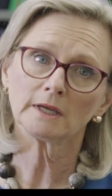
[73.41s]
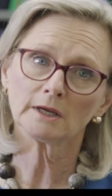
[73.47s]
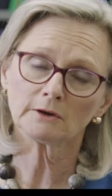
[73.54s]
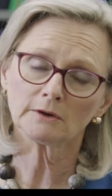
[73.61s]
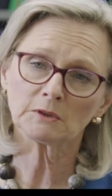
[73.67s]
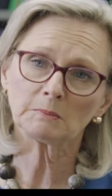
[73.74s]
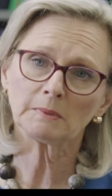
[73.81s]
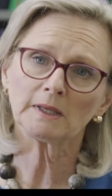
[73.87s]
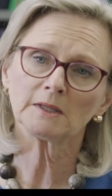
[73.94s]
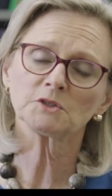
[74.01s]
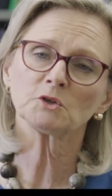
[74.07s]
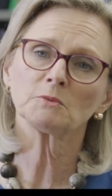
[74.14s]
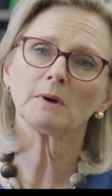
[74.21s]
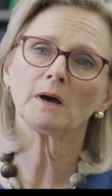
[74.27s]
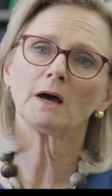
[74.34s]
here at the
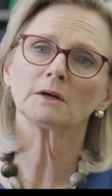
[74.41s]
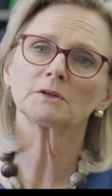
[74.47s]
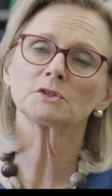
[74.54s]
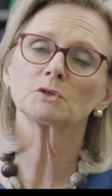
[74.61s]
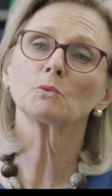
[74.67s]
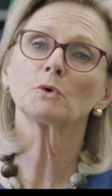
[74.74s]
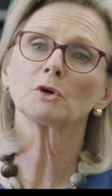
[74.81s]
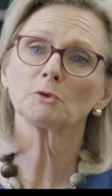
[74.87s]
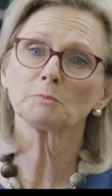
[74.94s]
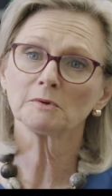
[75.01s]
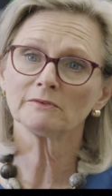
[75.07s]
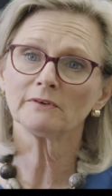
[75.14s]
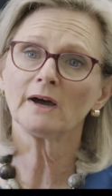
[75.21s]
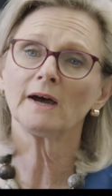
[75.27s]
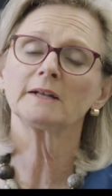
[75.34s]
Pencil Box, we're
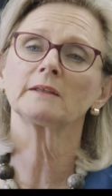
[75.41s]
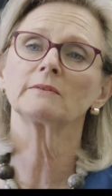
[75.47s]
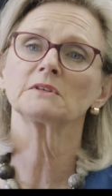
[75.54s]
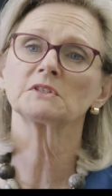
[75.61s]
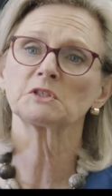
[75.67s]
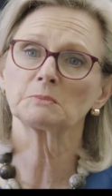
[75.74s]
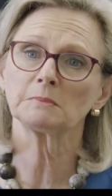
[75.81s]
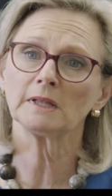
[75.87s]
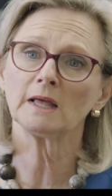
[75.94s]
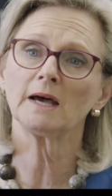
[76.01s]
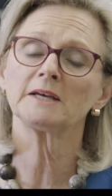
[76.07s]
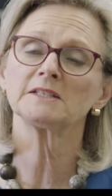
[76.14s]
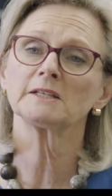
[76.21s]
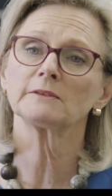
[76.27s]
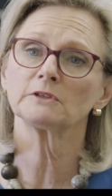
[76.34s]
providing the
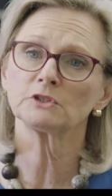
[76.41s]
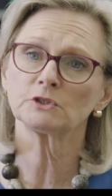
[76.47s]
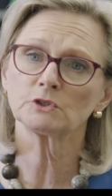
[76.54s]
supplies that the